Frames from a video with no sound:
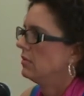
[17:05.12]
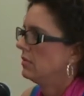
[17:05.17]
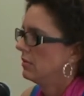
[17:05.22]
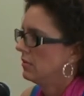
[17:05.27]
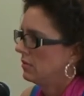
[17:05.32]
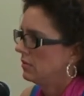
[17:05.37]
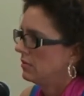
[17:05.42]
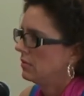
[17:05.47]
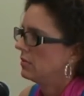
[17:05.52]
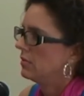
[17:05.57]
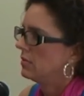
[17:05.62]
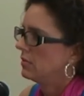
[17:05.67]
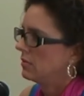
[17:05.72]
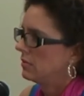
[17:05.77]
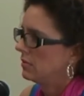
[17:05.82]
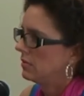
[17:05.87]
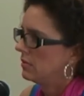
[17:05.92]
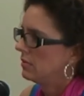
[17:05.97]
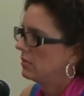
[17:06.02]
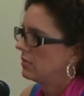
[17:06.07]

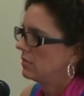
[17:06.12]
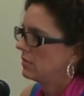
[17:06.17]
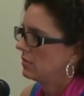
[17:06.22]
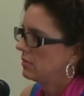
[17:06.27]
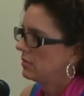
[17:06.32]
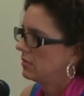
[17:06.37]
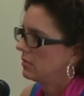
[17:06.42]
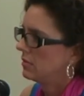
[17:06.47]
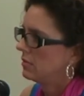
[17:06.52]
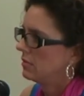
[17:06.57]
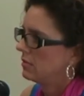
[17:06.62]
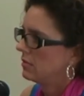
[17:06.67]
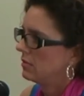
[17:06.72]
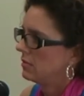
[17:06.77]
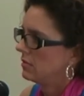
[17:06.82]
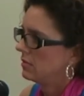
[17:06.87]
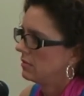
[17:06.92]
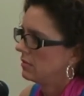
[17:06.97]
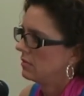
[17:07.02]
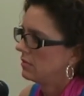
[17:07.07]

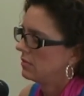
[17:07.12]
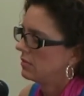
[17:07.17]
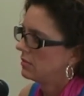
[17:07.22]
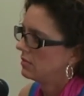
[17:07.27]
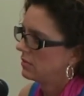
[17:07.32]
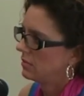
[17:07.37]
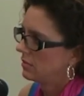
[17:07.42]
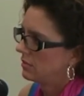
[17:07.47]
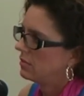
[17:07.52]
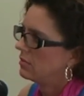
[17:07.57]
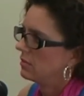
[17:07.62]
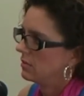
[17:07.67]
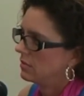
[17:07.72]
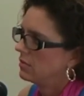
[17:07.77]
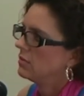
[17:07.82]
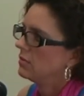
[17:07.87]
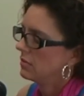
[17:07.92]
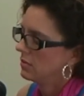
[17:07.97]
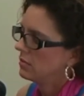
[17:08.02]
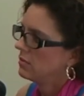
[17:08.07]
The person shown says nothing.